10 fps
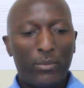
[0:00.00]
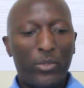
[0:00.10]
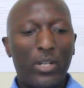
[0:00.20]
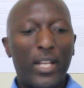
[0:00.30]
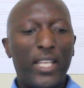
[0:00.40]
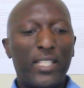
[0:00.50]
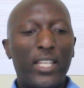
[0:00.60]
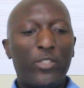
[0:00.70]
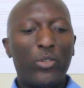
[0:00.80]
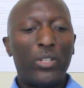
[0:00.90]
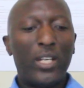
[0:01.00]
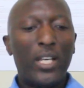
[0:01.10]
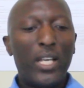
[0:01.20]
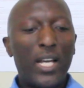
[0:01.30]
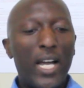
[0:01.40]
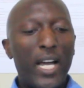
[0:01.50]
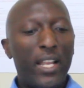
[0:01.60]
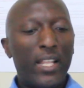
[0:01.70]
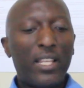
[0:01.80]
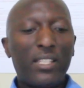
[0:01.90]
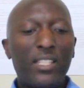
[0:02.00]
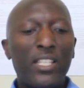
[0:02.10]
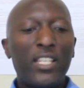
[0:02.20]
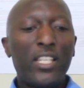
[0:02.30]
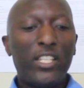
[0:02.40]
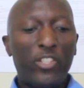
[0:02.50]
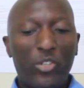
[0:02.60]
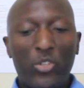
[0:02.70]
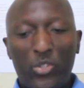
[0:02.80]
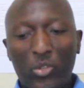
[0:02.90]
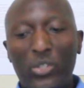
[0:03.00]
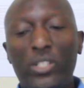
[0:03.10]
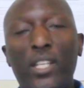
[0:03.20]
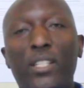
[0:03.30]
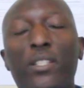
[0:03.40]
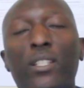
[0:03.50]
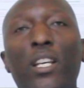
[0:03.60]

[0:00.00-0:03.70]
from the organization. Another thing is resources.